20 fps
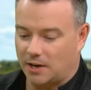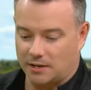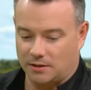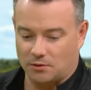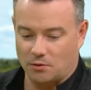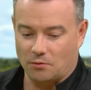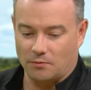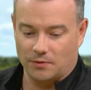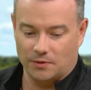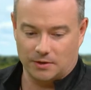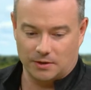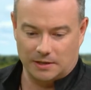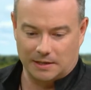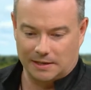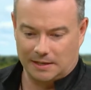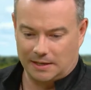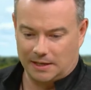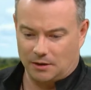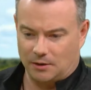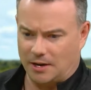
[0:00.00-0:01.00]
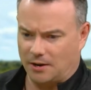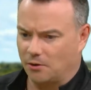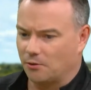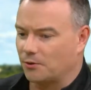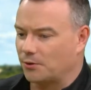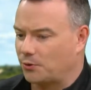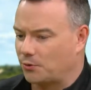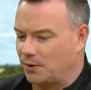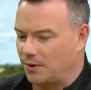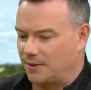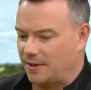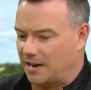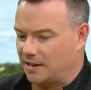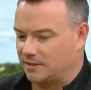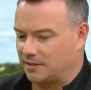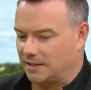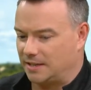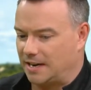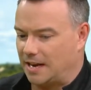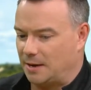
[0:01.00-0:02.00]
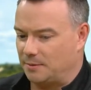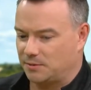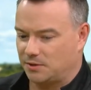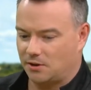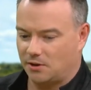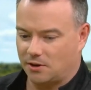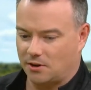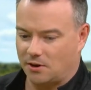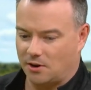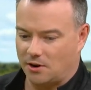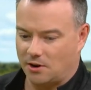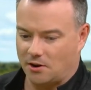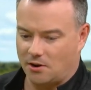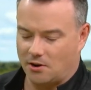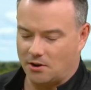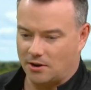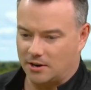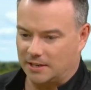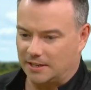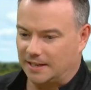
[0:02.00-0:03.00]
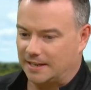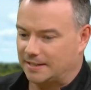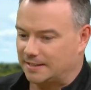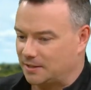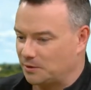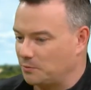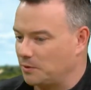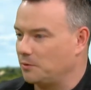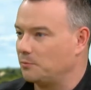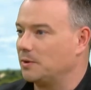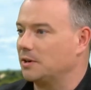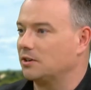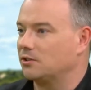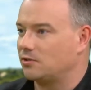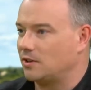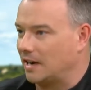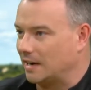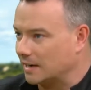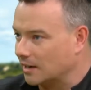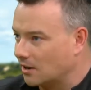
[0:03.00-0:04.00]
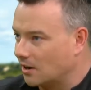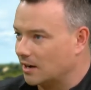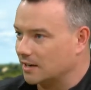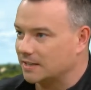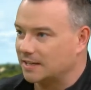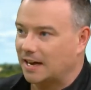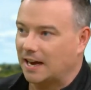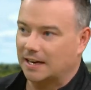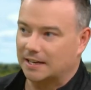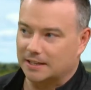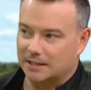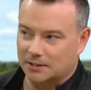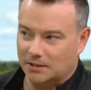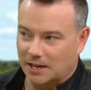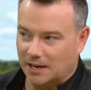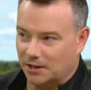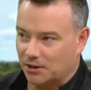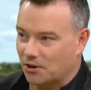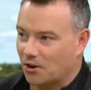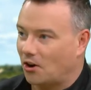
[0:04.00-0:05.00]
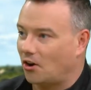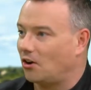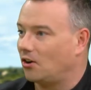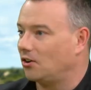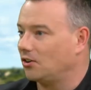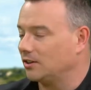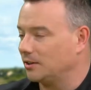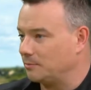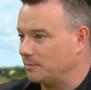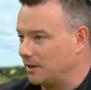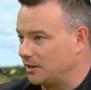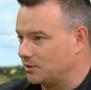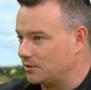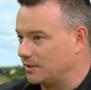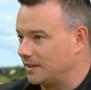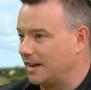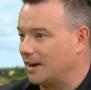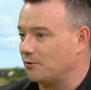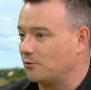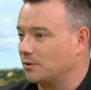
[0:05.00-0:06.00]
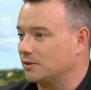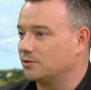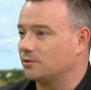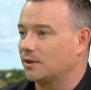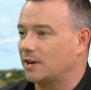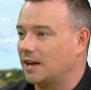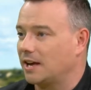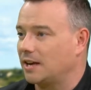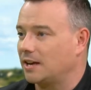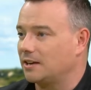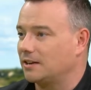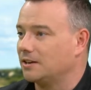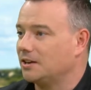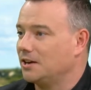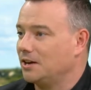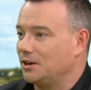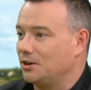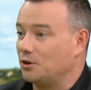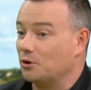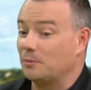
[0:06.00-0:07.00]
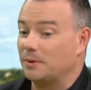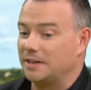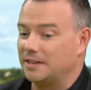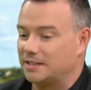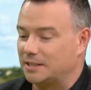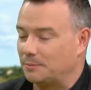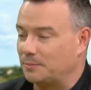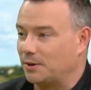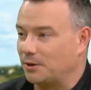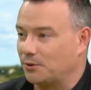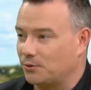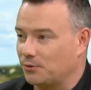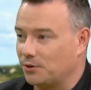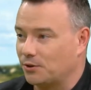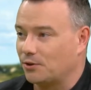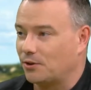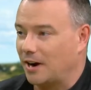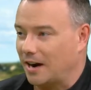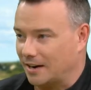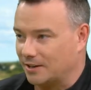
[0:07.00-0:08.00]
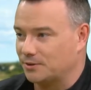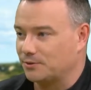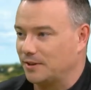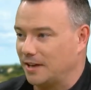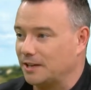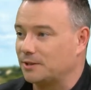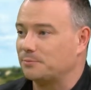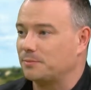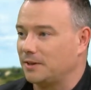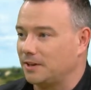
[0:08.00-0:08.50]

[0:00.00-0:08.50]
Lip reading: got over 3,000 names on our list that we've been trying to contact and call and make sure that everyone's okay and nobody's slipping through the cracks. So that's